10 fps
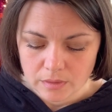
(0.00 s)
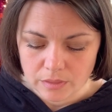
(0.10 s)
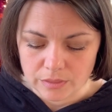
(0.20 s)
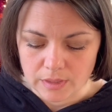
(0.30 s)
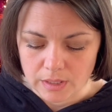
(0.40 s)

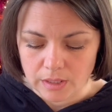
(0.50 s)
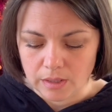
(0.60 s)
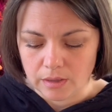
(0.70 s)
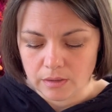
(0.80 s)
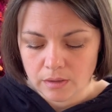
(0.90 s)

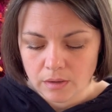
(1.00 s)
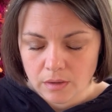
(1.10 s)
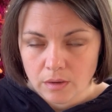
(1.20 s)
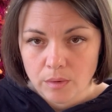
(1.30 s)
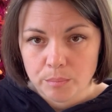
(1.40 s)
the
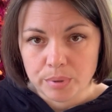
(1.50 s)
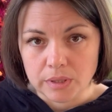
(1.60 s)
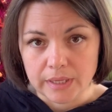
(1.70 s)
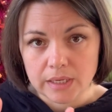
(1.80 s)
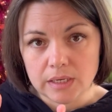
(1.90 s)

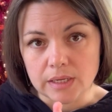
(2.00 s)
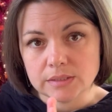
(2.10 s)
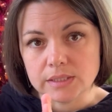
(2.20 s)
planet